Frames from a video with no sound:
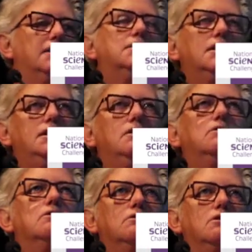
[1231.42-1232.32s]

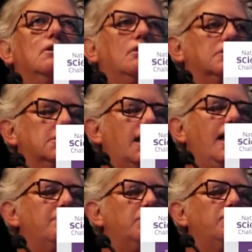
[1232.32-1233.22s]
tend not to
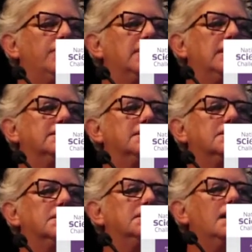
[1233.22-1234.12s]
happen within our
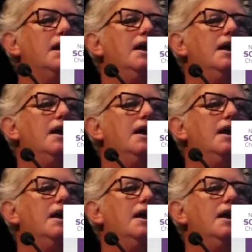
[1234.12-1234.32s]
cities.